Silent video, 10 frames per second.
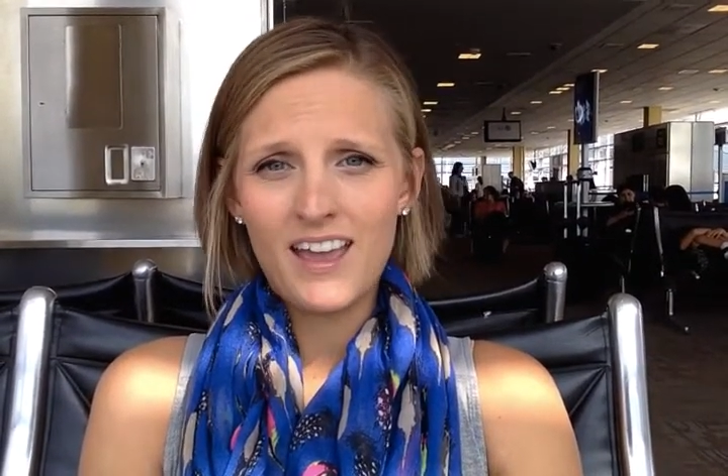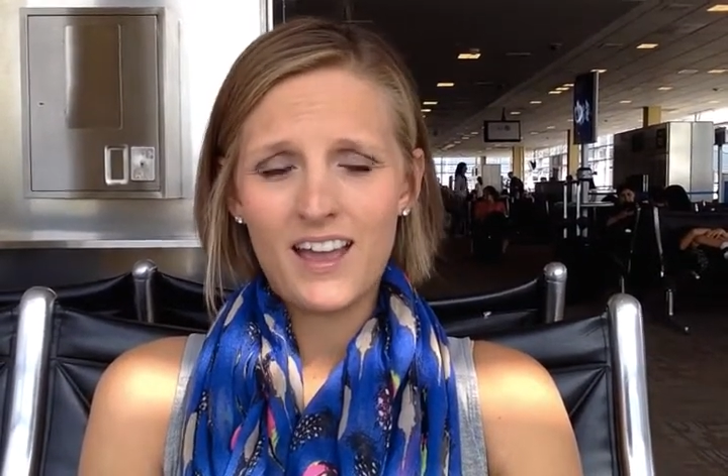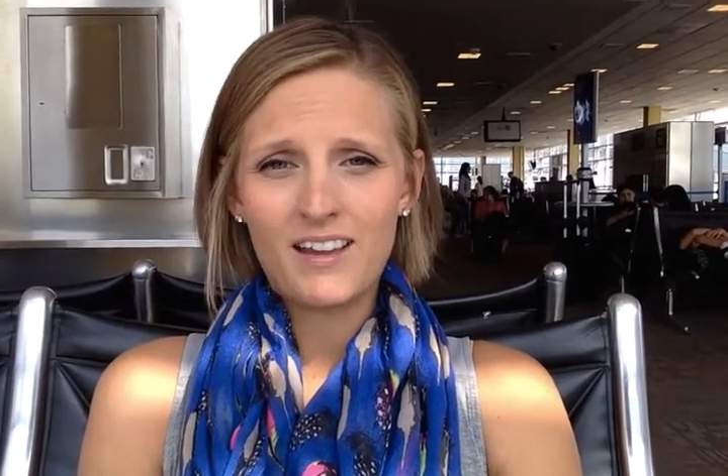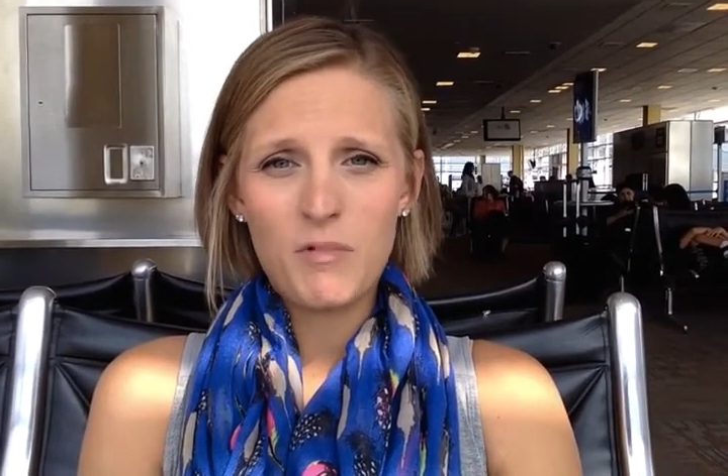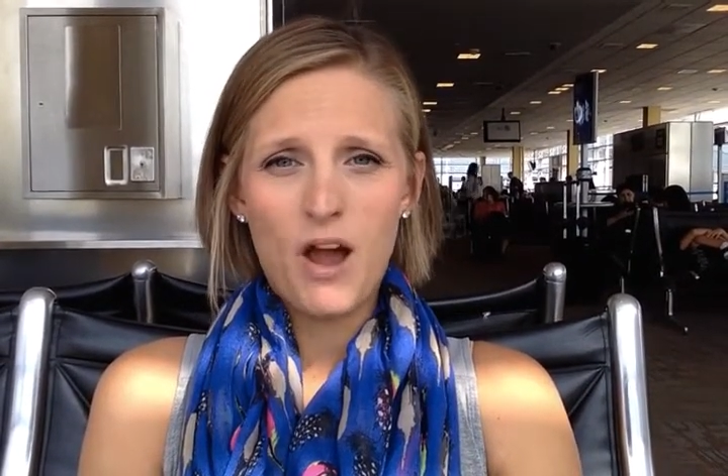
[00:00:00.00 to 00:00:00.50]

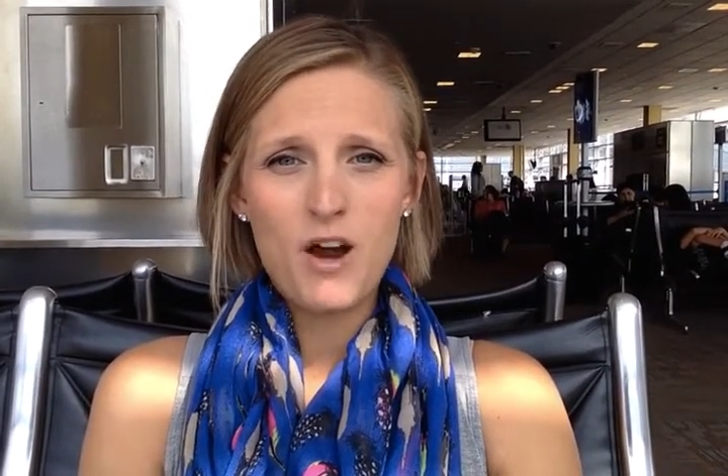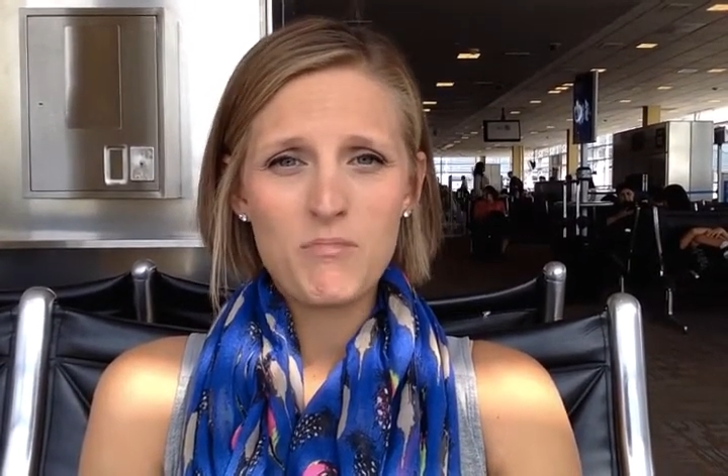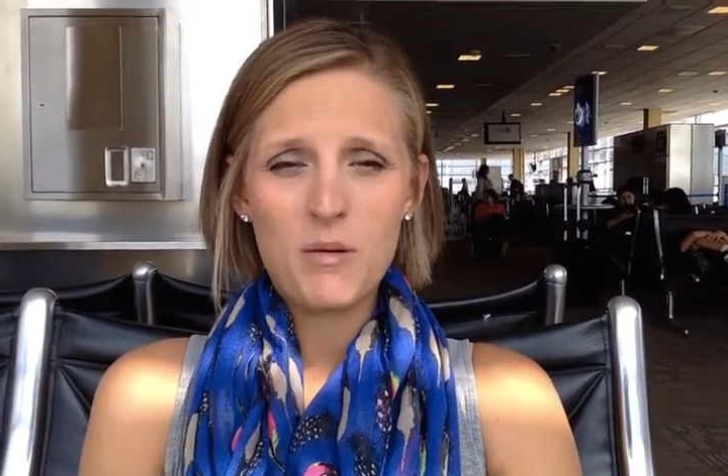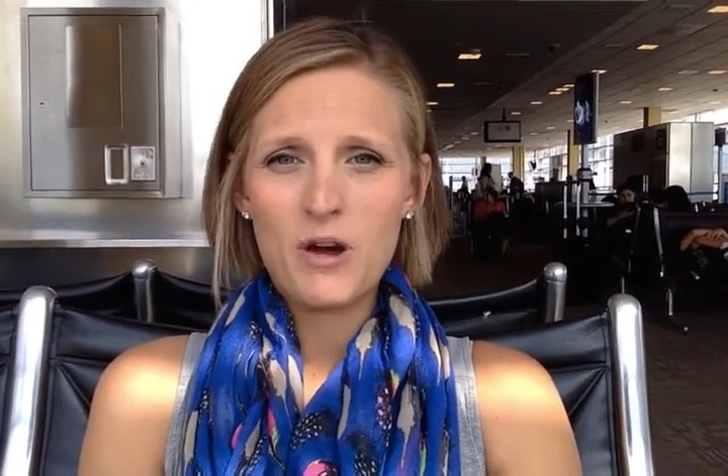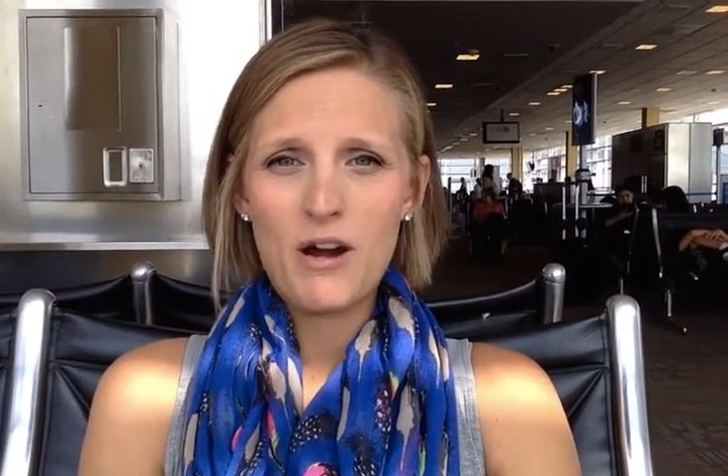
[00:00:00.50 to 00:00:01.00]
and
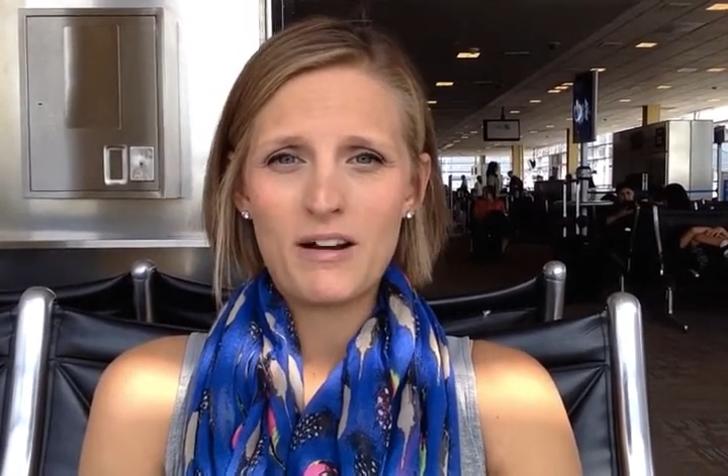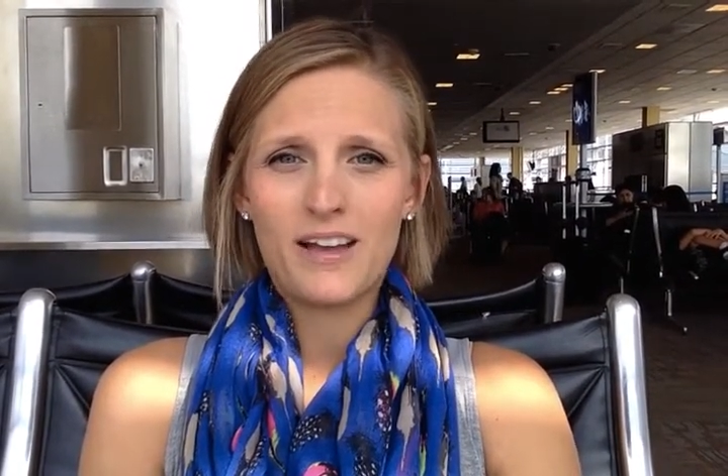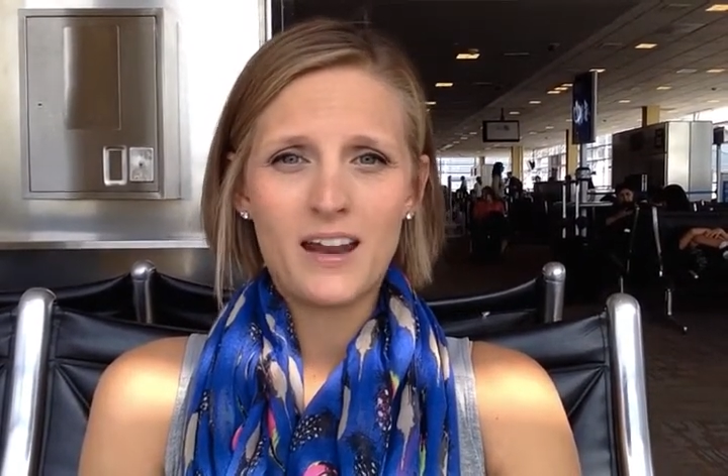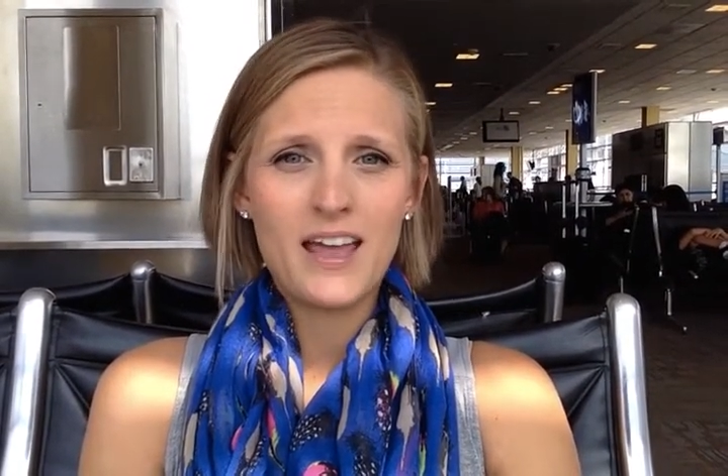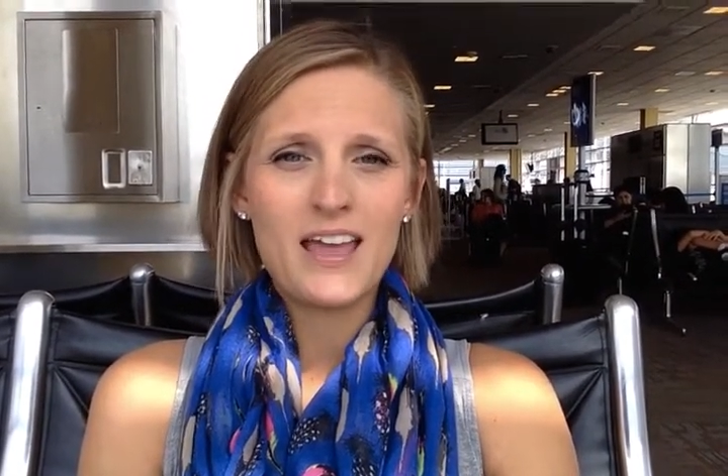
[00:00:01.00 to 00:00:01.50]
my heart kind of